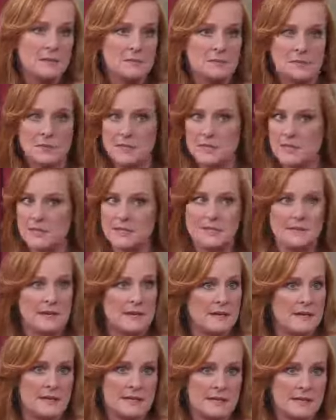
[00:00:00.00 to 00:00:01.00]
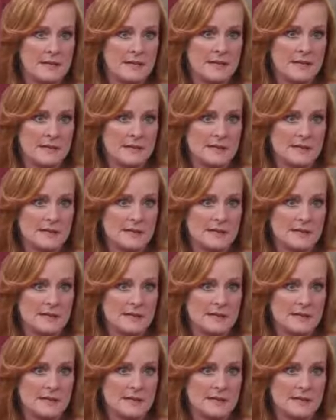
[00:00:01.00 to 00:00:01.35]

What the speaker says: Pretty is not good.